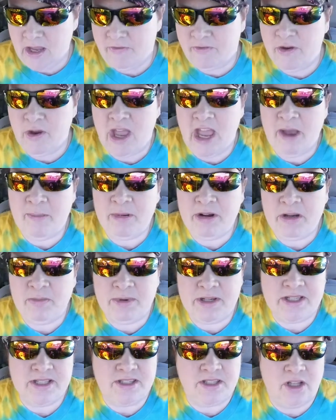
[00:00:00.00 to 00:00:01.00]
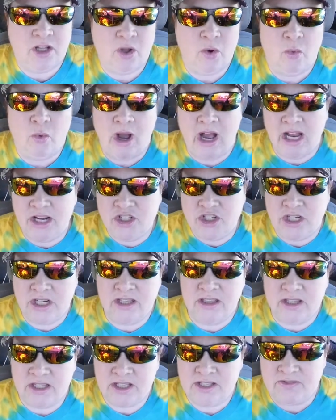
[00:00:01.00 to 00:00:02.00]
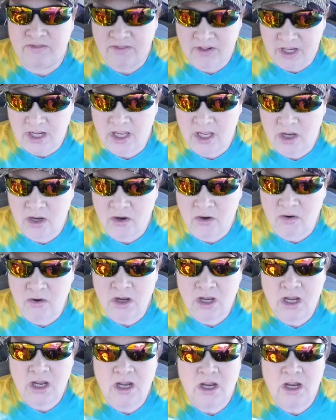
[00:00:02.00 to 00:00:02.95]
if you happen to be still watching this video,